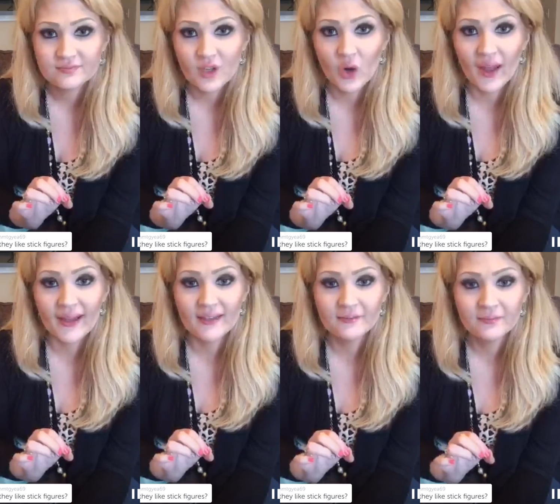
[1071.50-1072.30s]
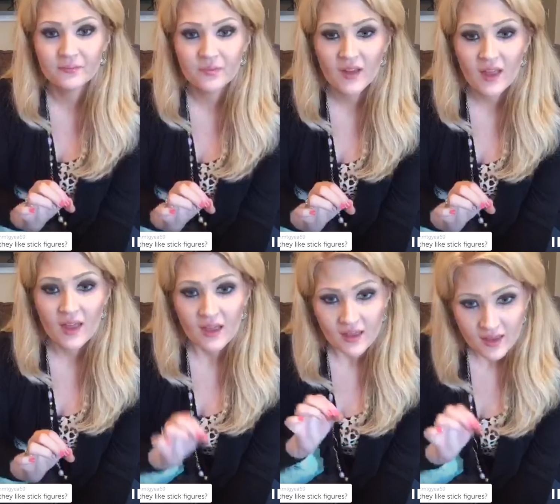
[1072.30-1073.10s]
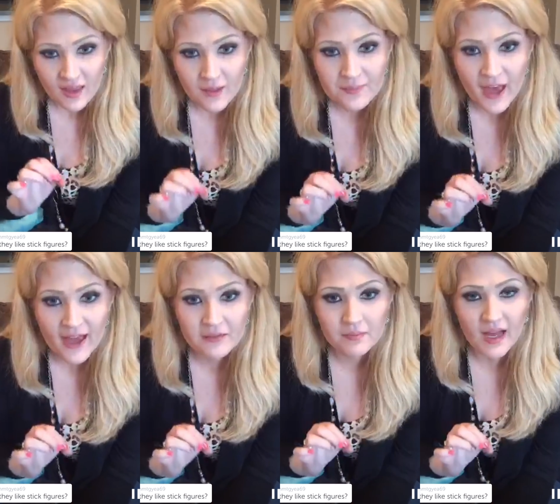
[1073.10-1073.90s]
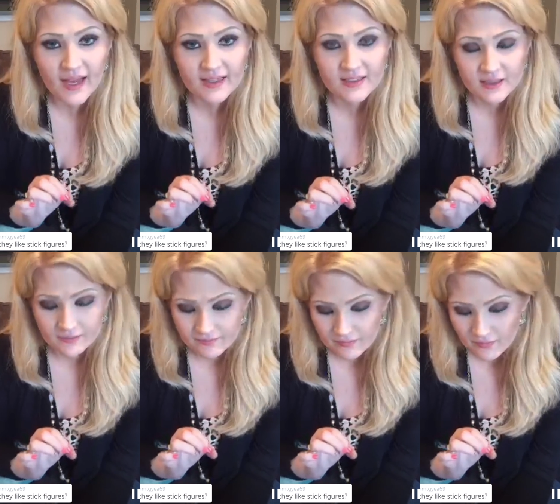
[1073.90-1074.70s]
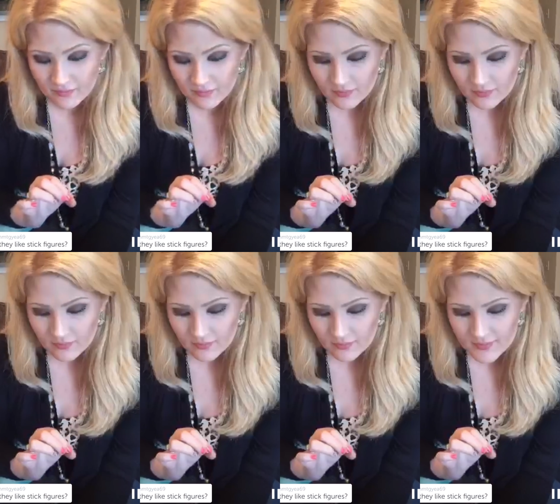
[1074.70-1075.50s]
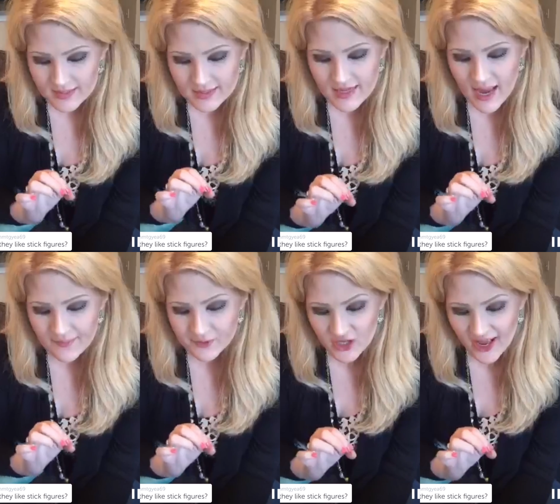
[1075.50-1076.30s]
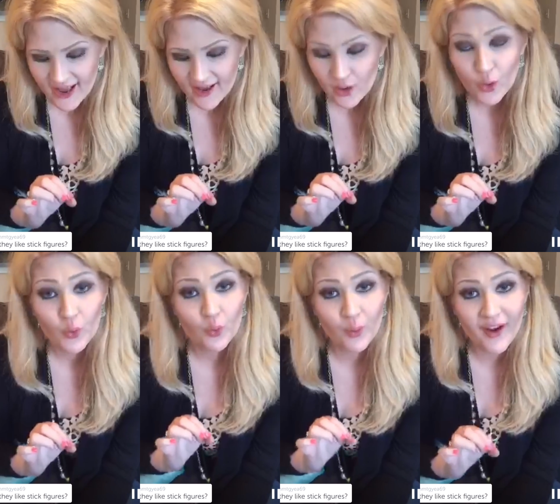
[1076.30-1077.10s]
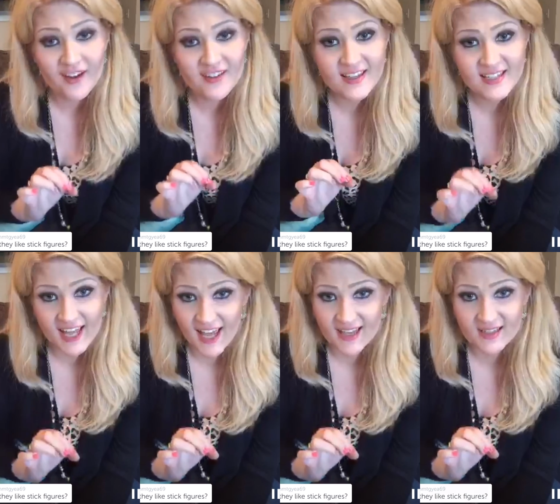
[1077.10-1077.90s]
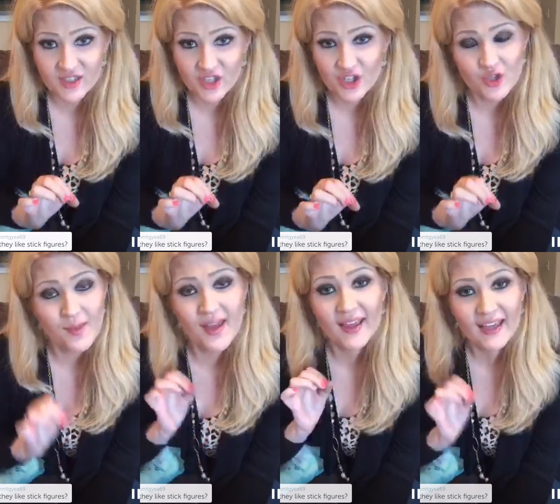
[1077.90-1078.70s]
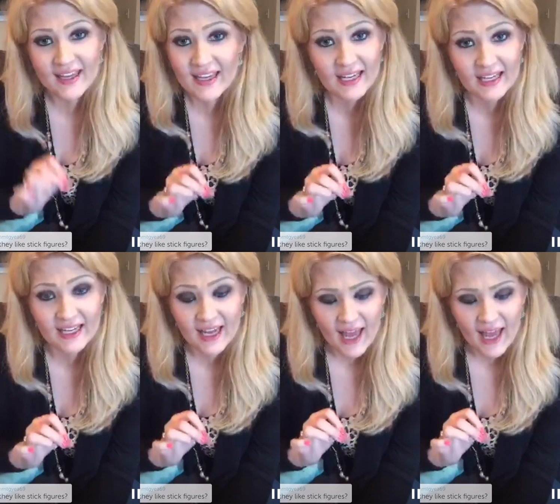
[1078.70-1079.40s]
Okay? Keep that in mind. Snapchat rarely tends to make any